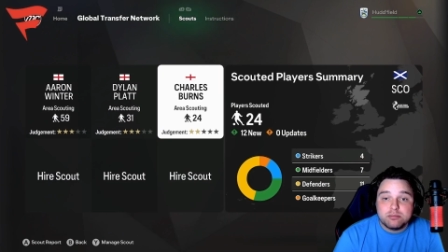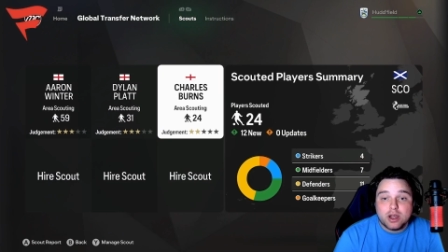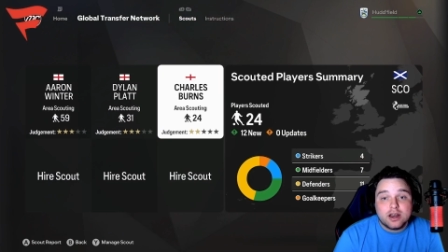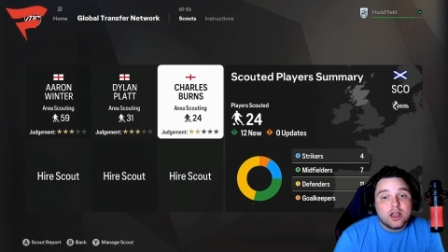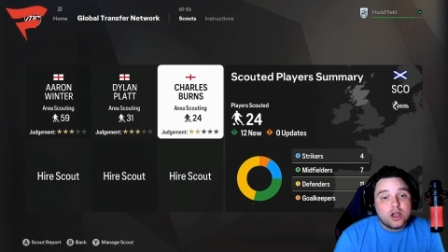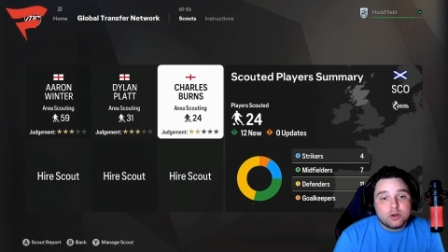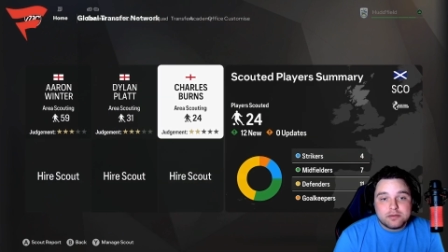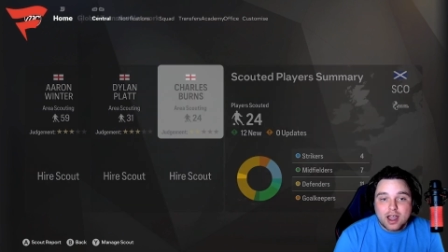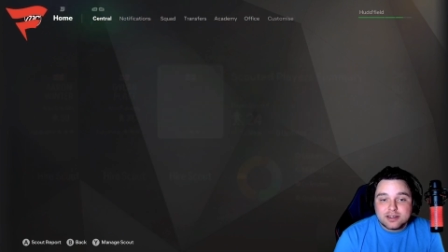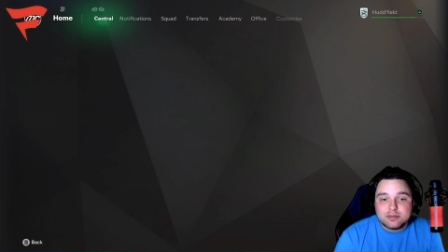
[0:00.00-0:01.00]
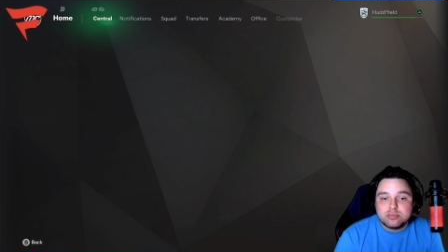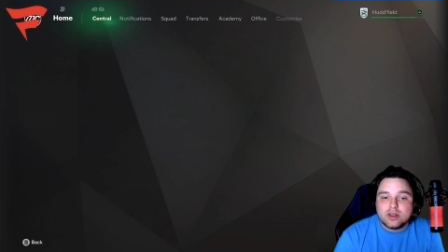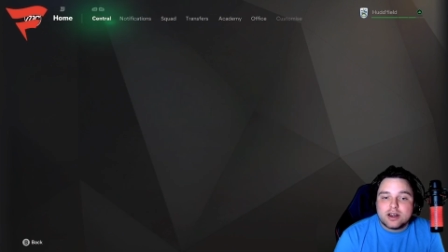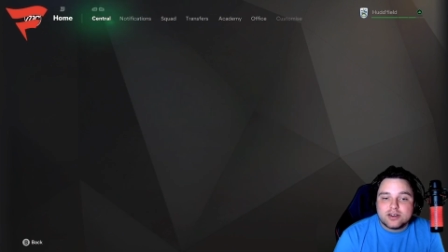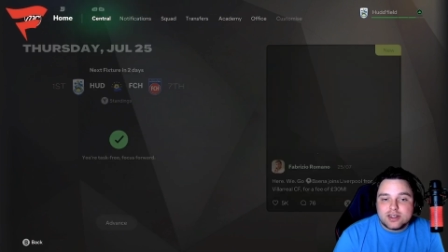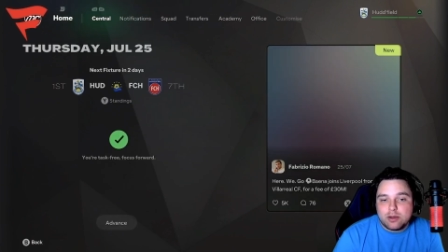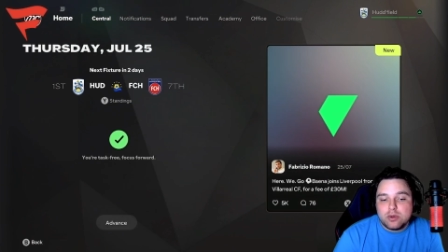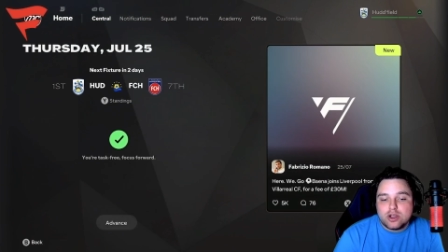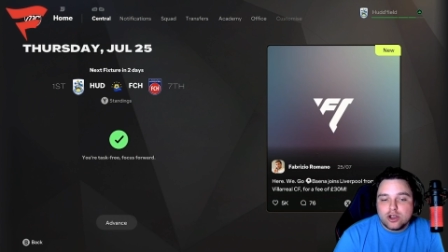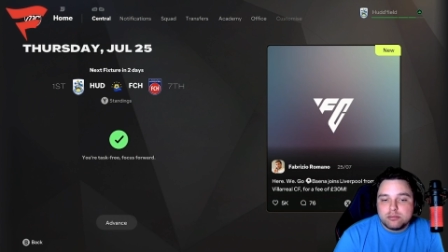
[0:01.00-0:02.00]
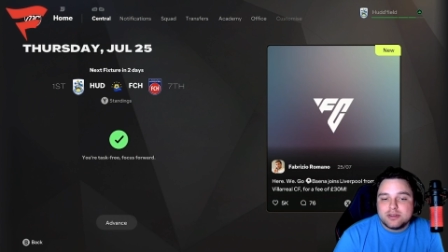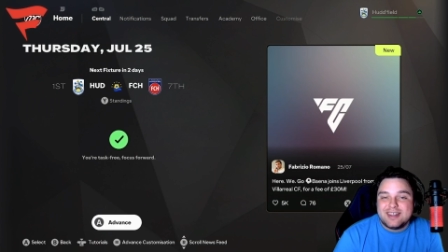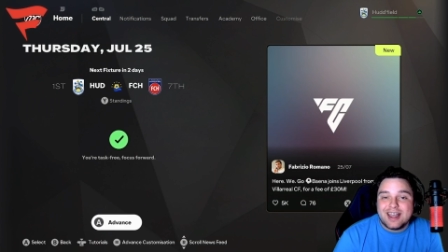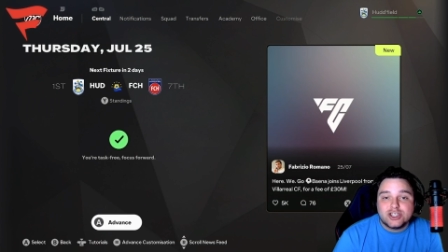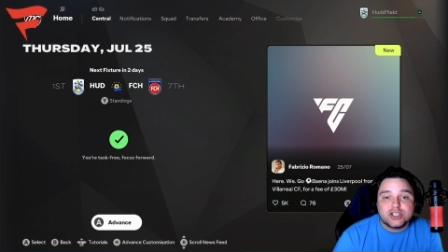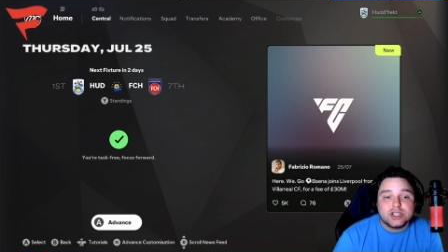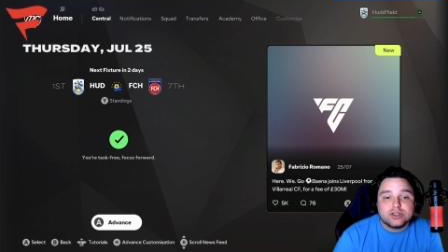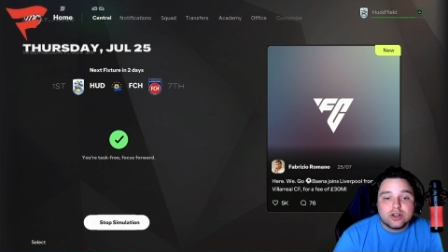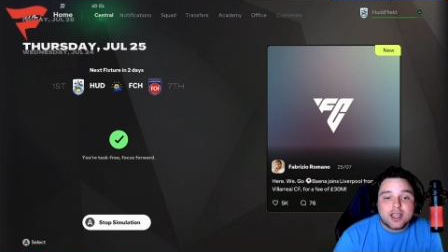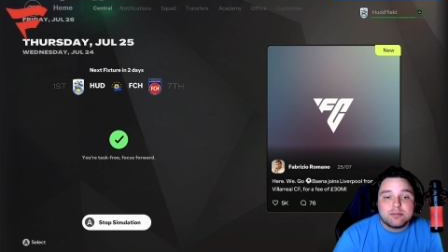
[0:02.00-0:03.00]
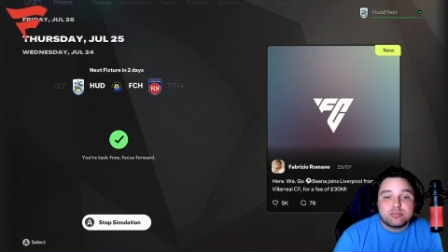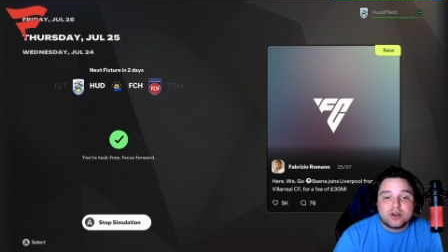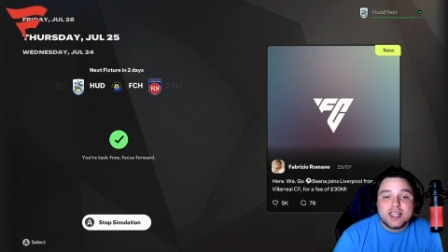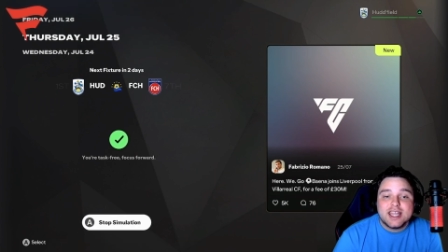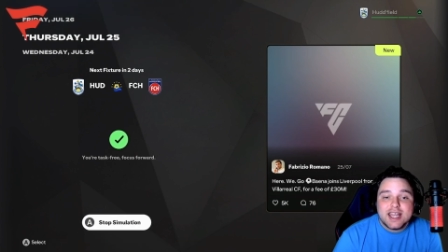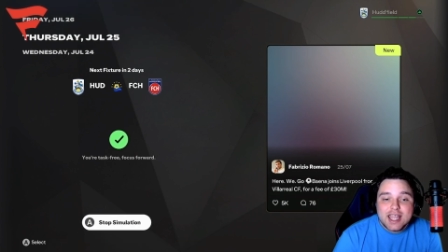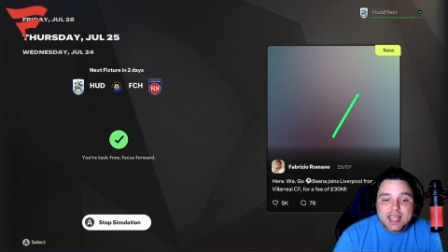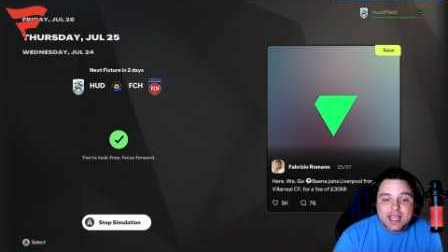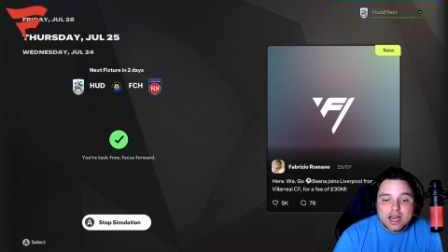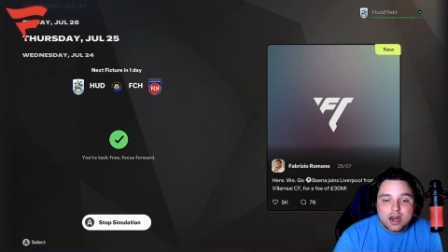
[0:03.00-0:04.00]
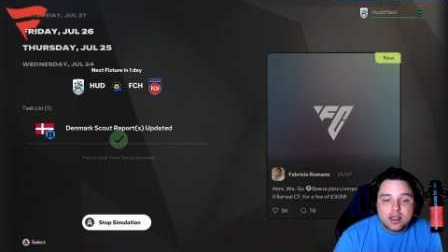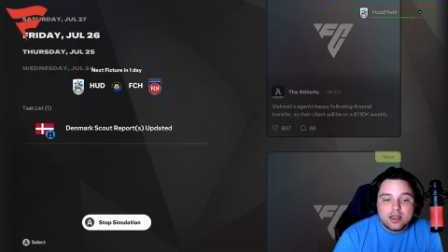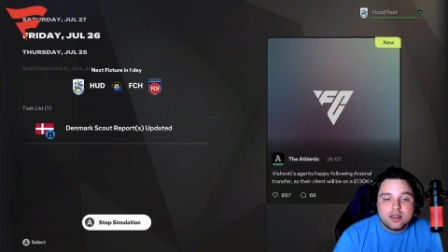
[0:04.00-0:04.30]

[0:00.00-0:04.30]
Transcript: But we've got some players that we could potentially look at bringing in.